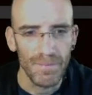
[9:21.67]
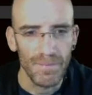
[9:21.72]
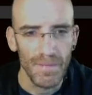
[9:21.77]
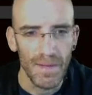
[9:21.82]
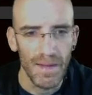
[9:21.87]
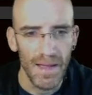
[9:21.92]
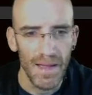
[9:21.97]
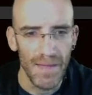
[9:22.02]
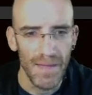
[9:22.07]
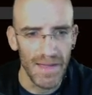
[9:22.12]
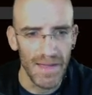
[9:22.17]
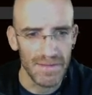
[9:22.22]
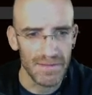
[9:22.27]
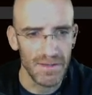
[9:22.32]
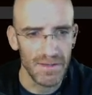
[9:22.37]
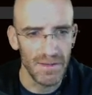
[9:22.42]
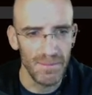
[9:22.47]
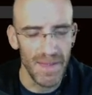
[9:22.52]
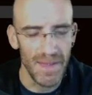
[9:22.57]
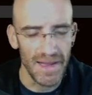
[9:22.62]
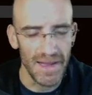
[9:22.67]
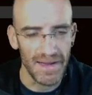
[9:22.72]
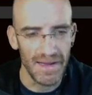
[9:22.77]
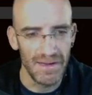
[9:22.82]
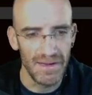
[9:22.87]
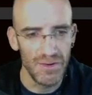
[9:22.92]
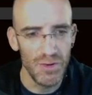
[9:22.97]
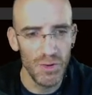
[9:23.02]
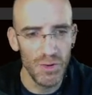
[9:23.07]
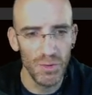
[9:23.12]
And that's going to make a
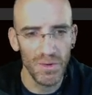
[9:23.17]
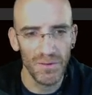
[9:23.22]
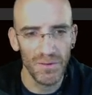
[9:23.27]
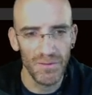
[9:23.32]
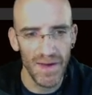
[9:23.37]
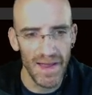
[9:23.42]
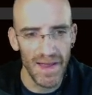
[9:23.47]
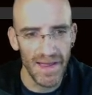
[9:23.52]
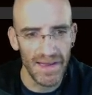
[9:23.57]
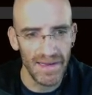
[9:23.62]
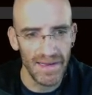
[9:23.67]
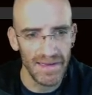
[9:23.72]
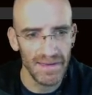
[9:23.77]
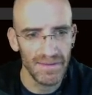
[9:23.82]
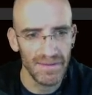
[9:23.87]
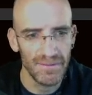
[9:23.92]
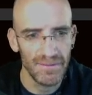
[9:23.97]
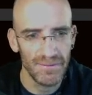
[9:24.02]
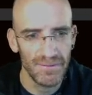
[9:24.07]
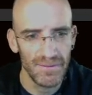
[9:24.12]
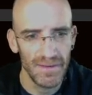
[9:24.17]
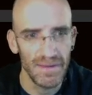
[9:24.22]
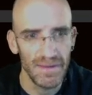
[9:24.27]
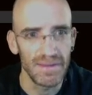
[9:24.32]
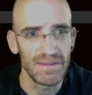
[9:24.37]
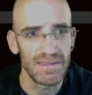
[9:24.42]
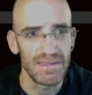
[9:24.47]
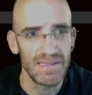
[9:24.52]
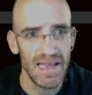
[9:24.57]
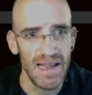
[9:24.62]
new array in
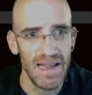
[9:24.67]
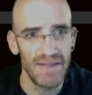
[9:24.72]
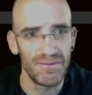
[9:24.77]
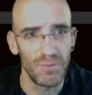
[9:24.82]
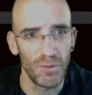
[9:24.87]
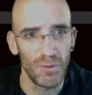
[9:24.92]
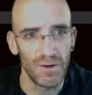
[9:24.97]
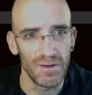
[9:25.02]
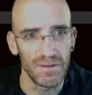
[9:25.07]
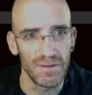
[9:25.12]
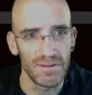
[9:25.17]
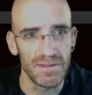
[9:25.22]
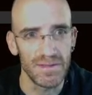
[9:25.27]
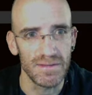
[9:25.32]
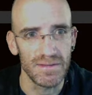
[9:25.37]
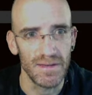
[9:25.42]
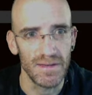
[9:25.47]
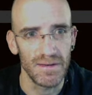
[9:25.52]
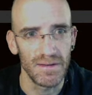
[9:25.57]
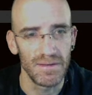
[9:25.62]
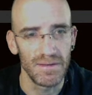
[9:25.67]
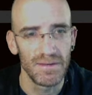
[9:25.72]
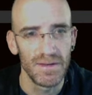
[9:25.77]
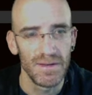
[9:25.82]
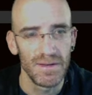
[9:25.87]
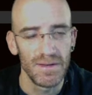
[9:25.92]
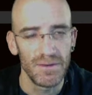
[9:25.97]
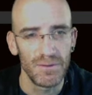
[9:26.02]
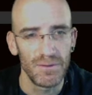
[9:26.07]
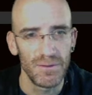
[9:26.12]
saved words. It's going to
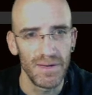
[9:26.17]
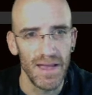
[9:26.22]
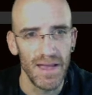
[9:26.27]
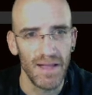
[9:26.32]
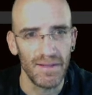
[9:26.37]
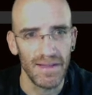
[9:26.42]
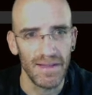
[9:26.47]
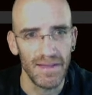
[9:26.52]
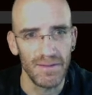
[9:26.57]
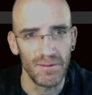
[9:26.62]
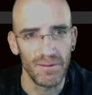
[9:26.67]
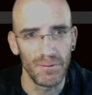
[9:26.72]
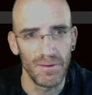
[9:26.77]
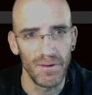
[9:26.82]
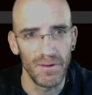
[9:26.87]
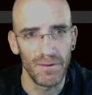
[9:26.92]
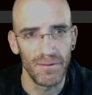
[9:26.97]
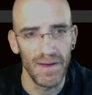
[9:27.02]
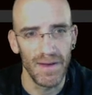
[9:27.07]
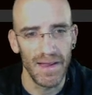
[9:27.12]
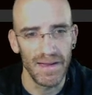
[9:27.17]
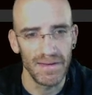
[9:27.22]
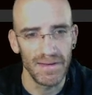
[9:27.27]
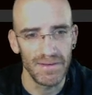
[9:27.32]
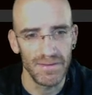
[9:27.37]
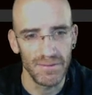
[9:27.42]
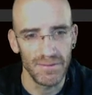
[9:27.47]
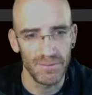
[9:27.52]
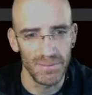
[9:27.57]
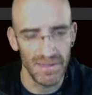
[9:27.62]
reallocate the array
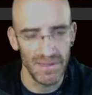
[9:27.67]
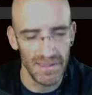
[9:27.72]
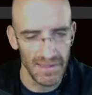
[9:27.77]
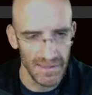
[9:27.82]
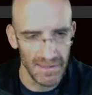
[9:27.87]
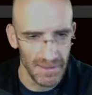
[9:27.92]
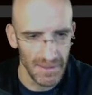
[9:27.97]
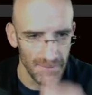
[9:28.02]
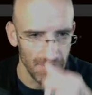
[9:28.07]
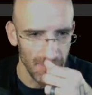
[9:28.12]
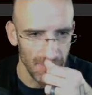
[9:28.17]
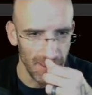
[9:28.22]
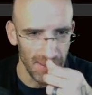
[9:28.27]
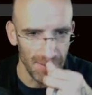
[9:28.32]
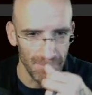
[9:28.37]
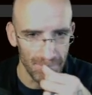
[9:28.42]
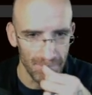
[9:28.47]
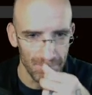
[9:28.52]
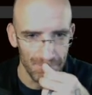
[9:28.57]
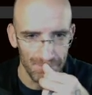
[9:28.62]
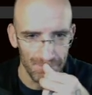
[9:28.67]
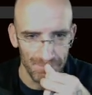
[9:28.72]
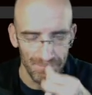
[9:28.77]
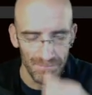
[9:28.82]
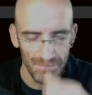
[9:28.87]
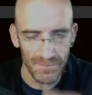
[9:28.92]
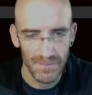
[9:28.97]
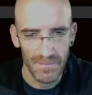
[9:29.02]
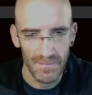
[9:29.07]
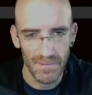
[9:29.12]
to be
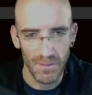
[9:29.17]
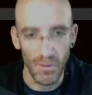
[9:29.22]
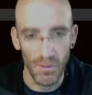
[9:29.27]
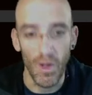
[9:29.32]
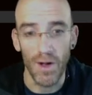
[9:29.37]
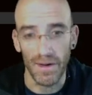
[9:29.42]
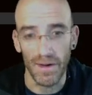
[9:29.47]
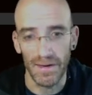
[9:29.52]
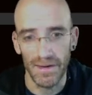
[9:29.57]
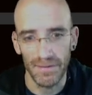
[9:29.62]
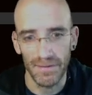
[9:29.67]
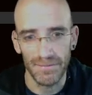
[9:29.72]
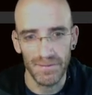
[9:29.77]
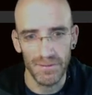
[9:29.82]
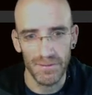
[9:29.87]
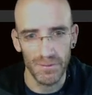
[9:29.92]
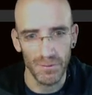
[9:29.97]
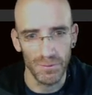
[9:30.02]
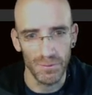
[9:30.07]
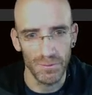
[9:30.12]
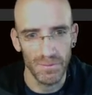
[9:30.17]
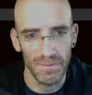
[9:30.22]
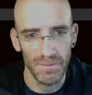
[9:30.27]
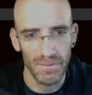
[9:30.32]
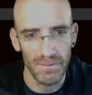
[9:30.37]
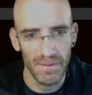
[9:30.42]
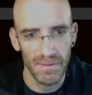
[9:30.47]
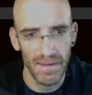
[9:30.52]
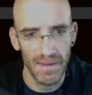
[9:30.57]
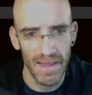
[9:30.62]
long enough to
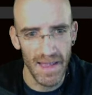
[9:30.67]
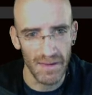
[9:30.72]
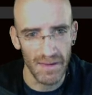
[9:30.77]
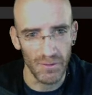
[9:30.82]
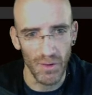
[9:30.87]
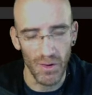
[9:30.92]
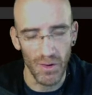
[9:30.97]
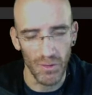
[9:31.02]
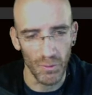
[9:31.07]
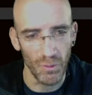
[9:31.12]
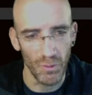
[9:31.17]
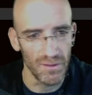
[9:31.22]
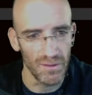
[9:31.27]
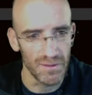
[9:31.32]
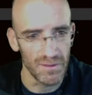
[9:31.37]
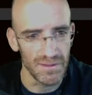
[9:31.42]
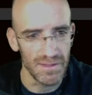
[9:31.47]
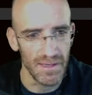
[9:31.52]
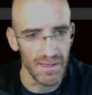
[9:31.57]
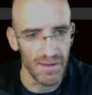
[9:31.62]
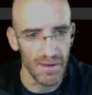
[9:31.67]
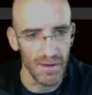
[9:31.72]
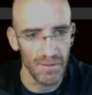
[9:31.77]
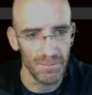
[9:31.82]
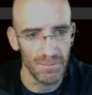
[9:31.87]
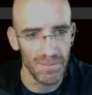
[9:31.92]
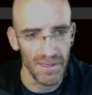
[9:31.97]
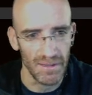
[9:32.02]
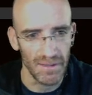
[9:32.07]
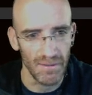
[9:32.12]
handle all the words in our
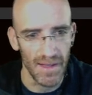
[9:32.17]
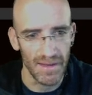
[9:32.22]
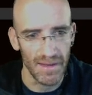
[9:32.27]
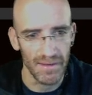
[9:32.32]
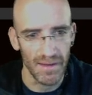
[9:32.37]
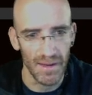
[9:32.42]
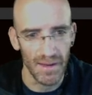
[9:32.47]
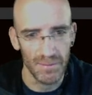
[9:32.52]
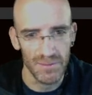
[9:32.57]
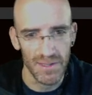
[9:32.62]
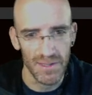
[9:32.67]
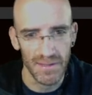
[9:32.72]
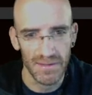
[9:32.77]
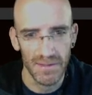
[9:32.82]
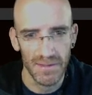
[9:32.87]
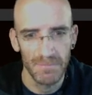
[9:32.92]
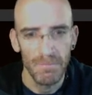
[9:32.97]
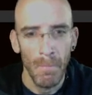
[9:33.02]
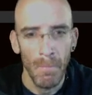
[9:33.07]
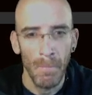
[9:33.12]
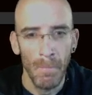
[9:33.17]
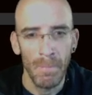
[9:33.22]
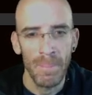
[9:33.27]
Pig Latin object.